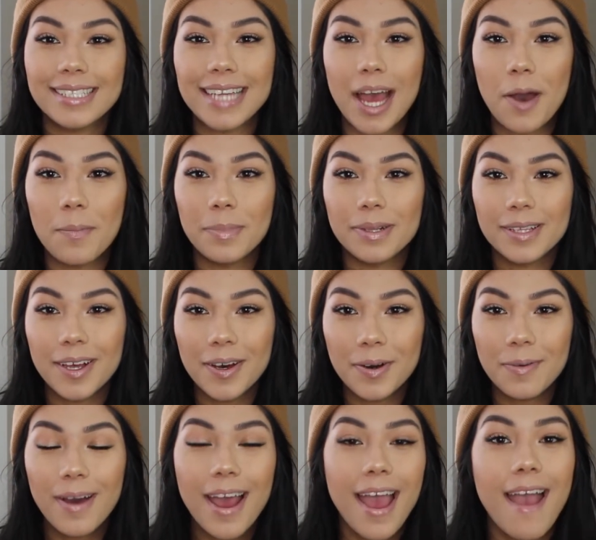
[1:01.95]
down
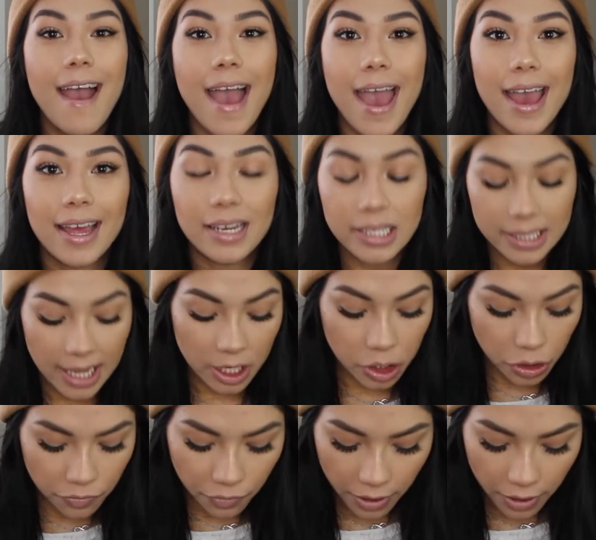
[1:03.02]
below, and stay tuned